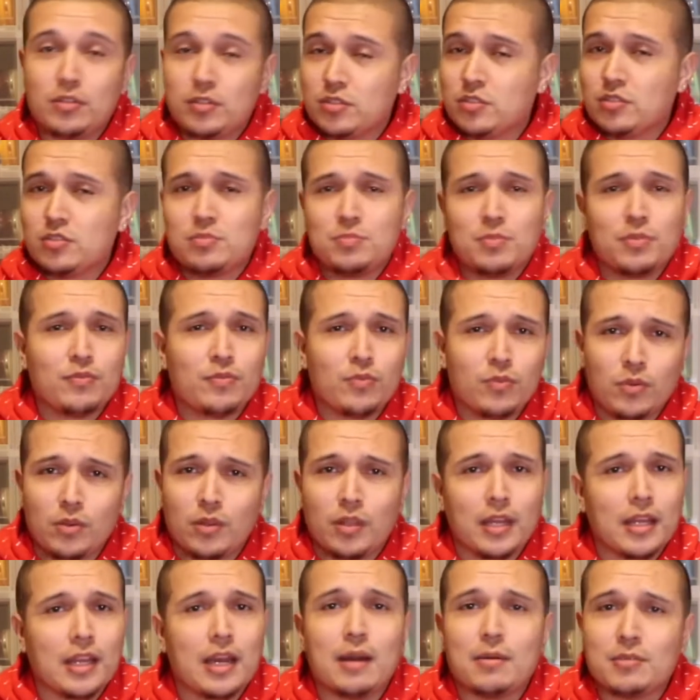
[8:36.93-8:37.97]
This is before
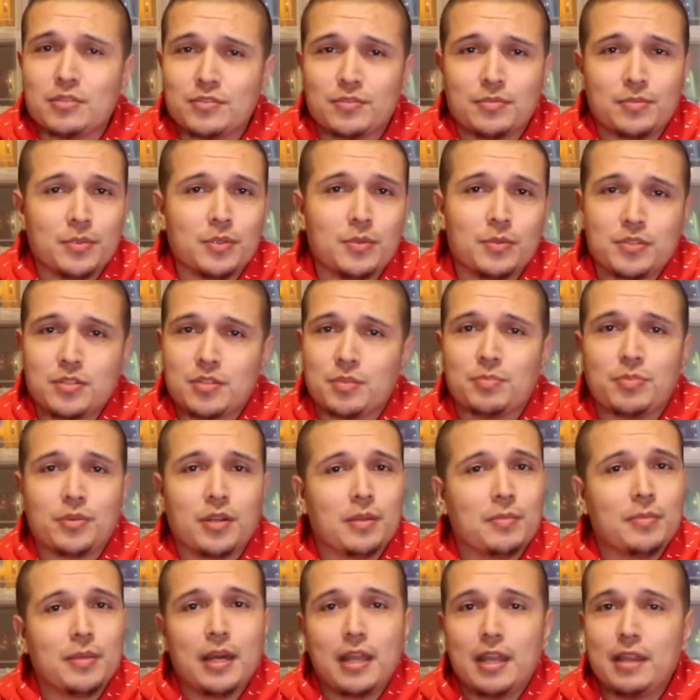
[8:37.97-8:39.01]
like I was familiar with
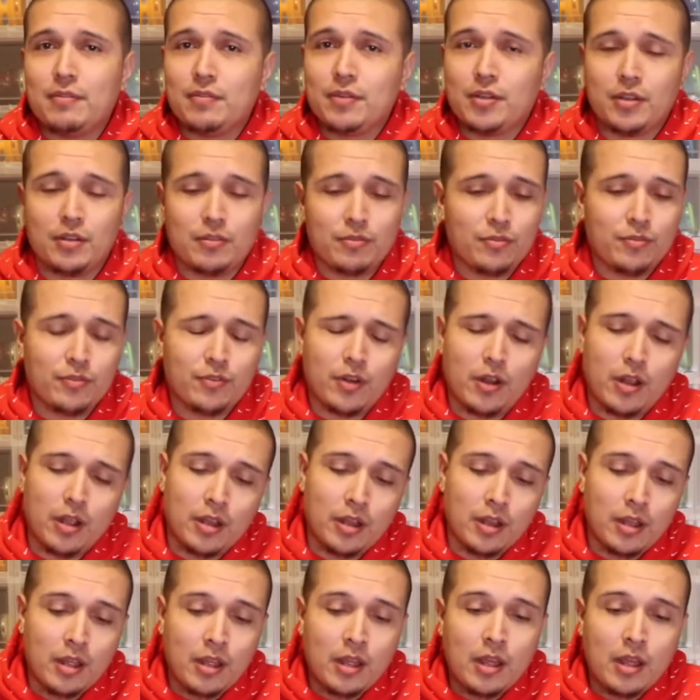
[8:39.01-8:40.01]
Supreme, not even gonna front.